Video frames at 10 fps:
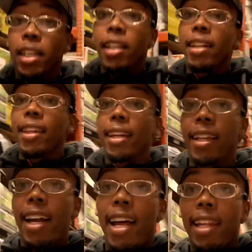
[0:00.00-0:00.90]
anything
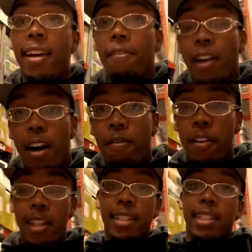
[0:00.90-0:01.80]
that I left off
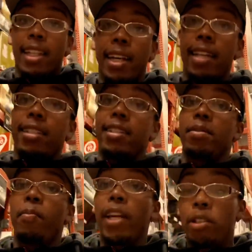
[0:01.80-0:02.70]
of this
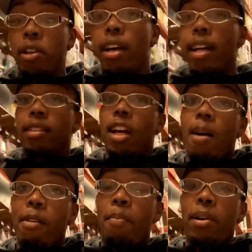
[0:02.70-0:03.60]
list, make sure you guys
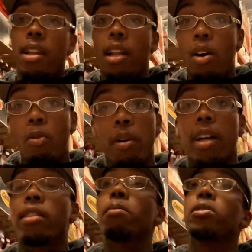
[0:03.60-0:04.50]
comment below
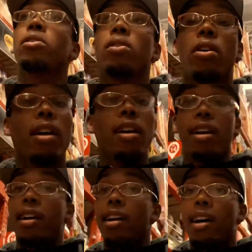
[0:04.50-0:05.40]
because I'm sure
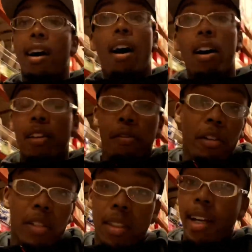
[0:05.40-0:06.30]
all the
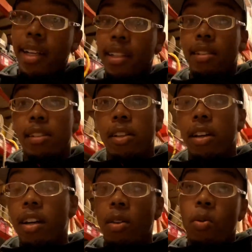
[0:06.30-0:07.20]
future technicians are
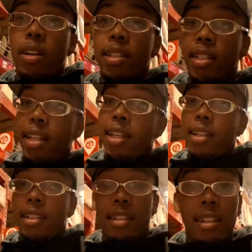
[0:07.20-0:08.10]
going to want to see
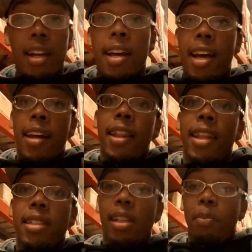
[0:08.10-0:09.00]
this.
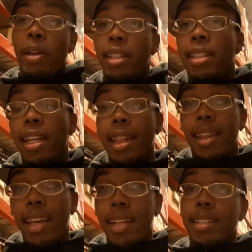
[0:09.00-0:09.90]
This has been 10
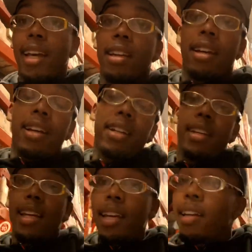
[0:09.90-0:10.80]
things that you're going to
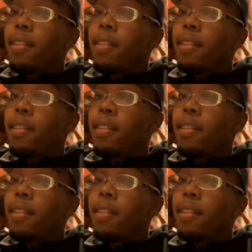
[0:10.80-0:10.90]
need